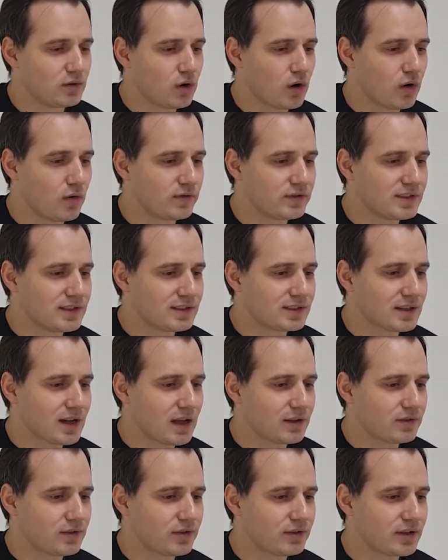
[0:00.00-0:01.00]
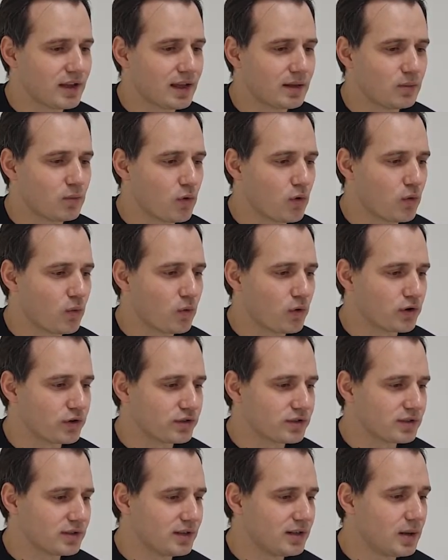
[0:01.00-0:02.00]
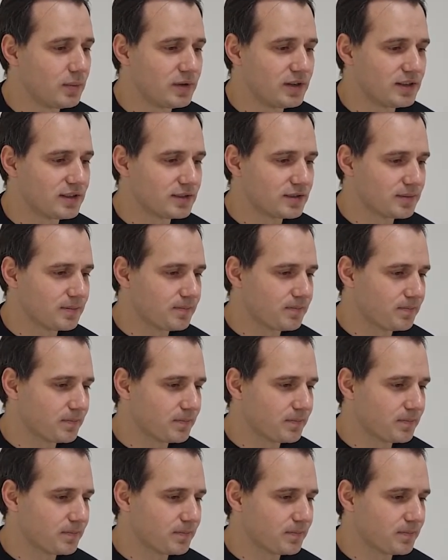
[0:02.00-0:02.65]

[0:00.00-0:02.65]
of 600 and more words in a minute.